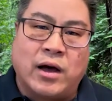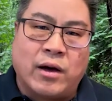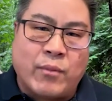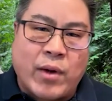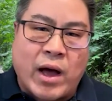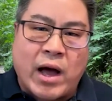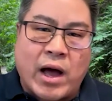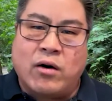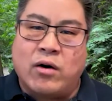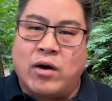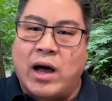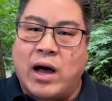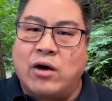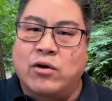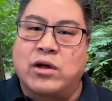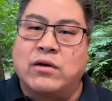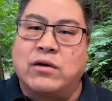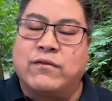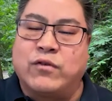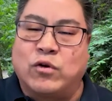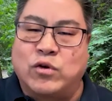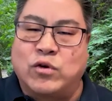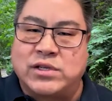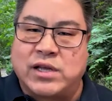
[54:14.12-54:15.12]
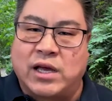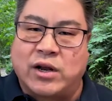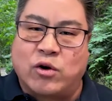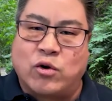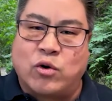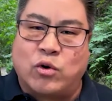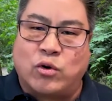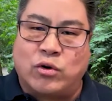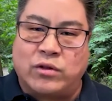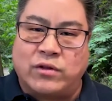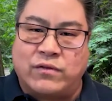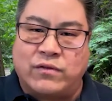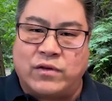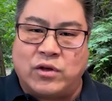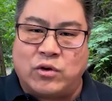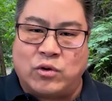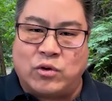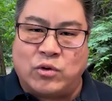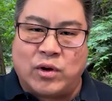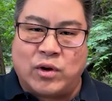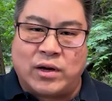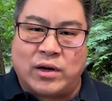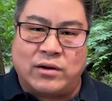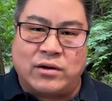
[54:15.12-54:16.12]
how can folks get a hold of
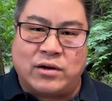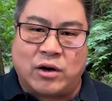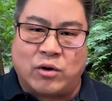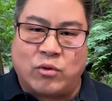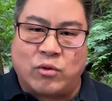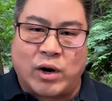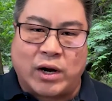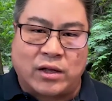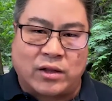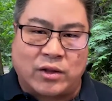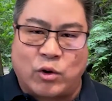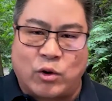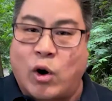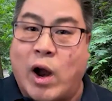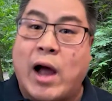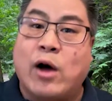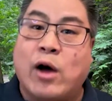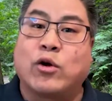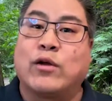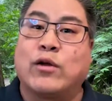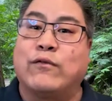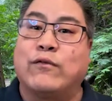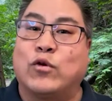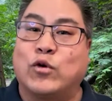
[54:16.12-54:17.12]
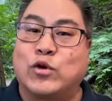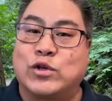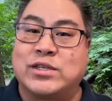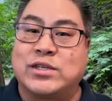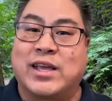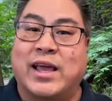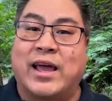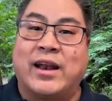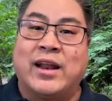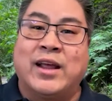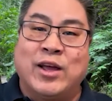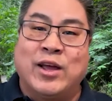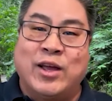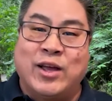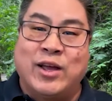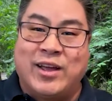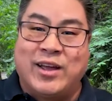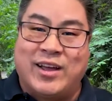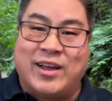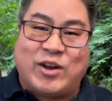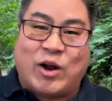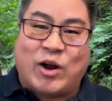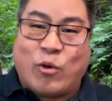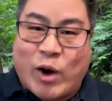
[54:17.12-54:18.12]
you directly, or how can folks get
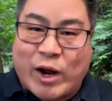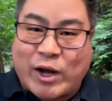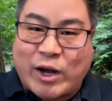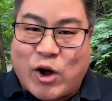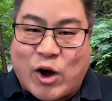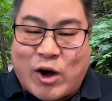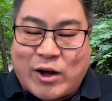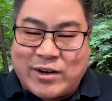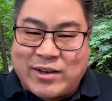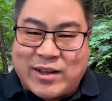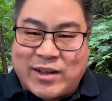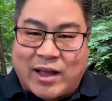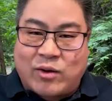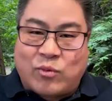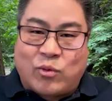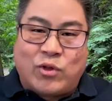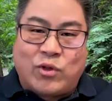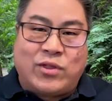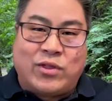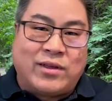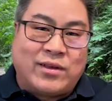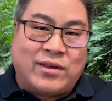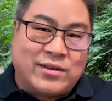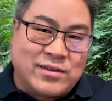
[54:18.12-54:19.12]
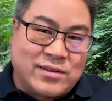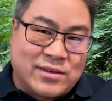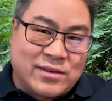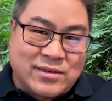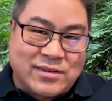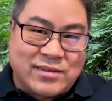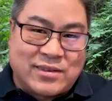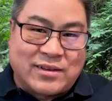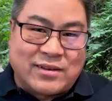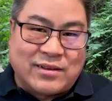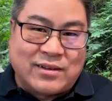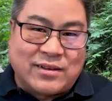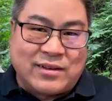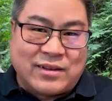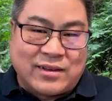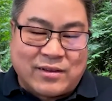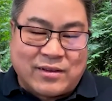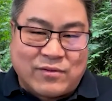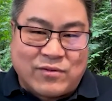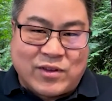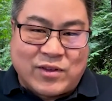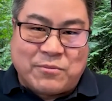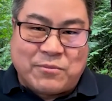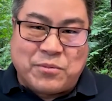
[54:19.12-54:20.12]
direct contact with the assistant
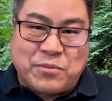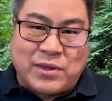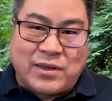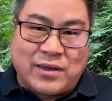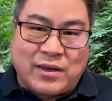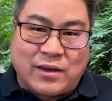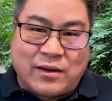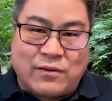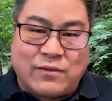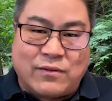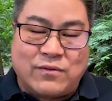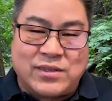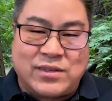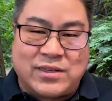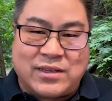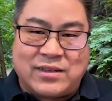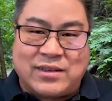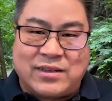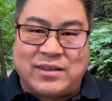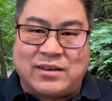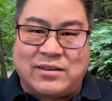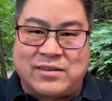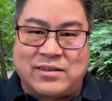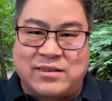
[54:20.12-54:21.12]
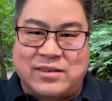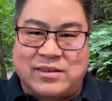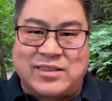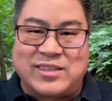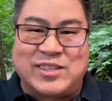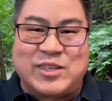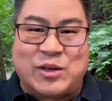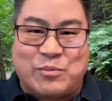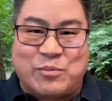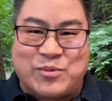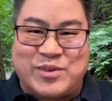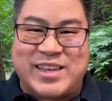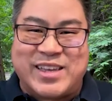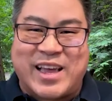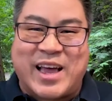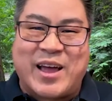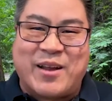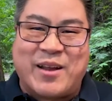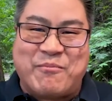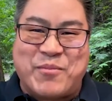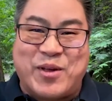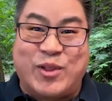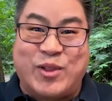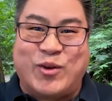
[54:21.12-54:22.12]
VP of CTL systems
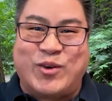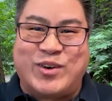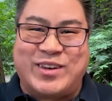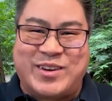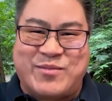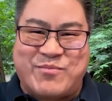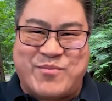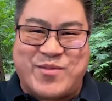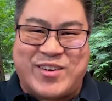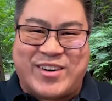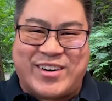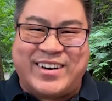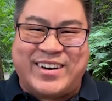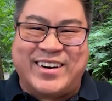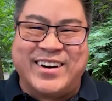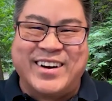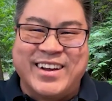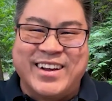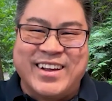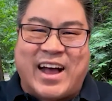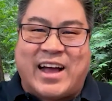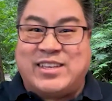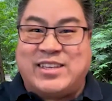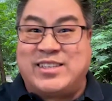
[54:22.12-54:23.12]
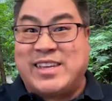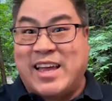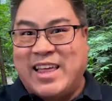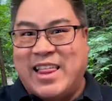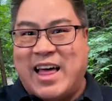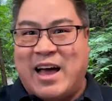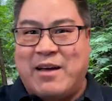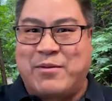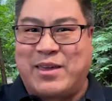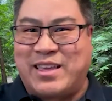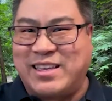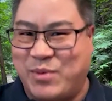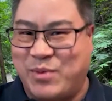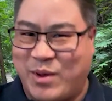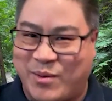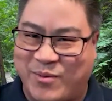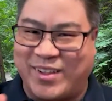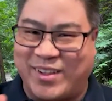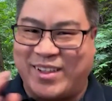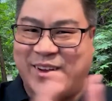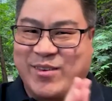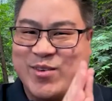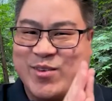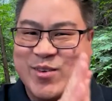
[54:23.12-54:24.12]
at Miller Timber? I say that because people
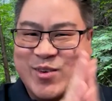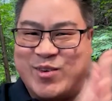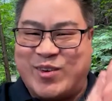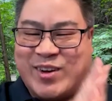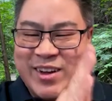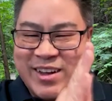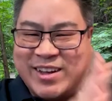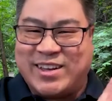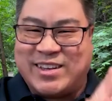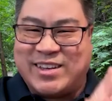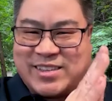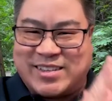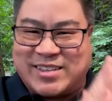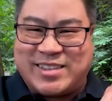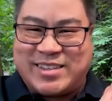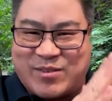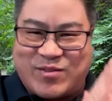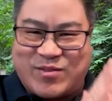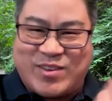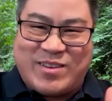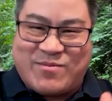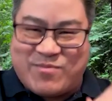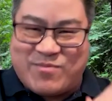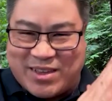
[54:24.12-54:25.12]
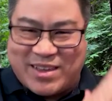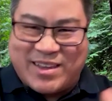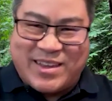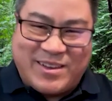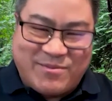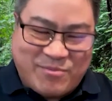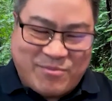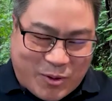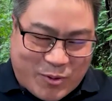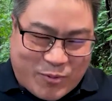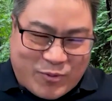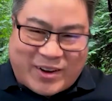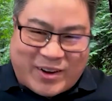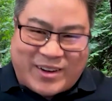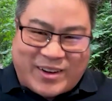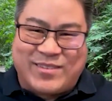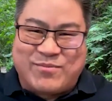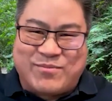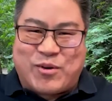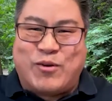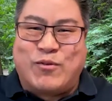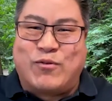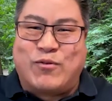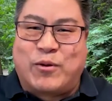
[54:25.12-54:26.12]
are like, "Ooh, assistant VP, perfect
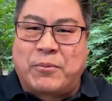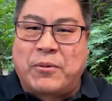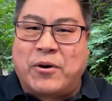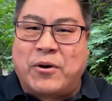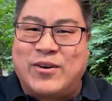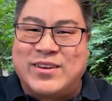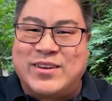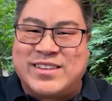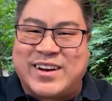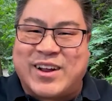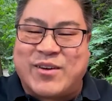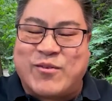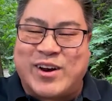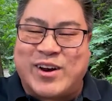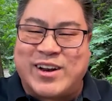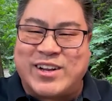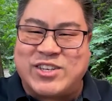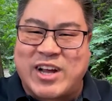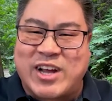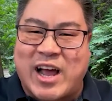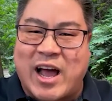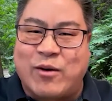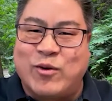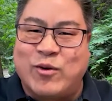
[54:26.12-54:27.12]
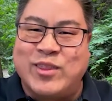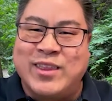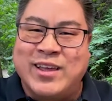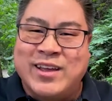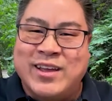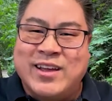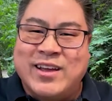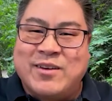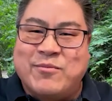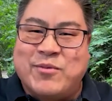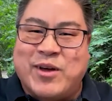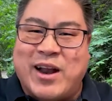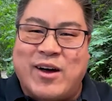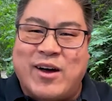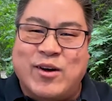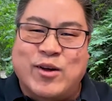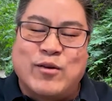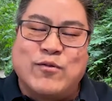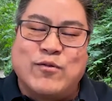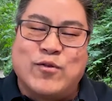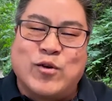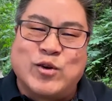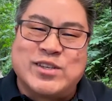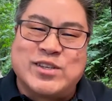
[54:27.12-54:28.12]
person I want to chat with." But how
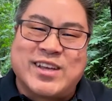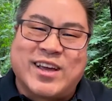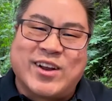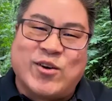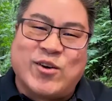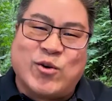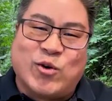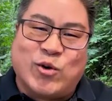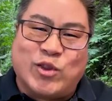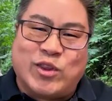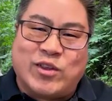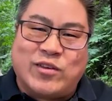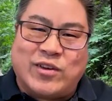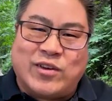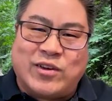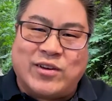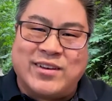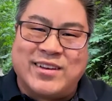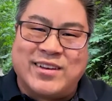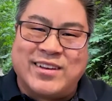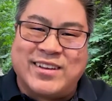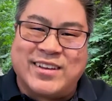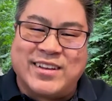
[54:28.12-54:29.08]
can folks get a hold of you?